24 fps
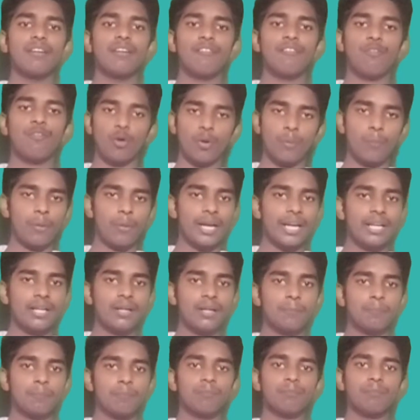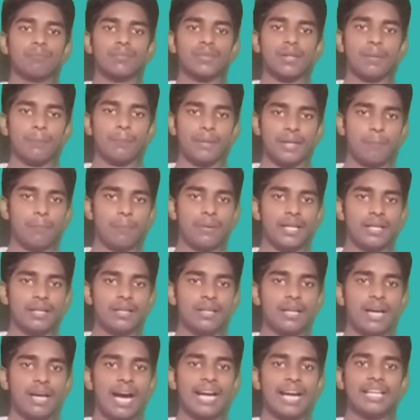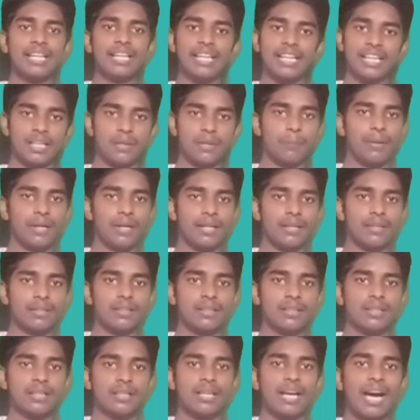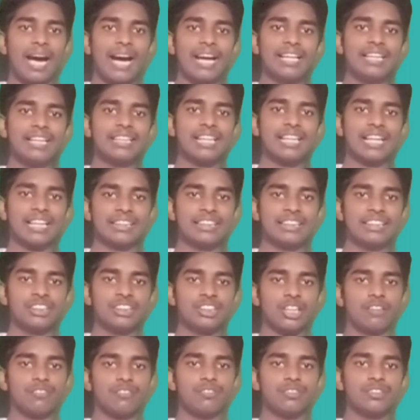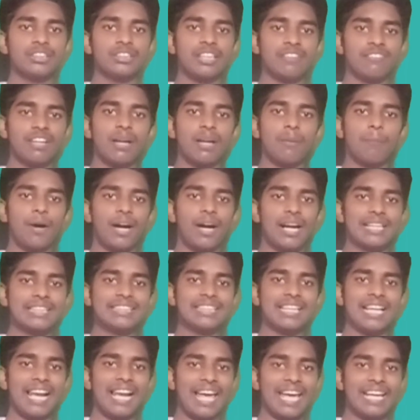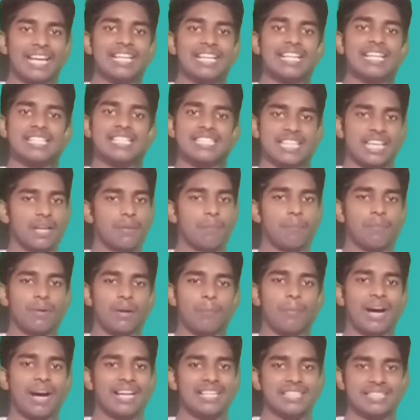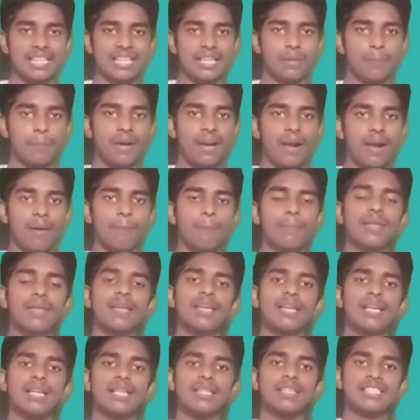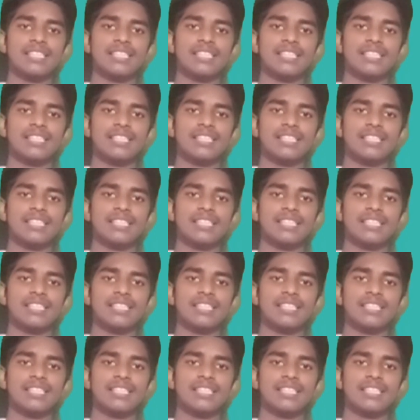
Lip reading: forebrain, midbrain, and hindbrain. And it consists of several parts like cerebrum and cerebellum. The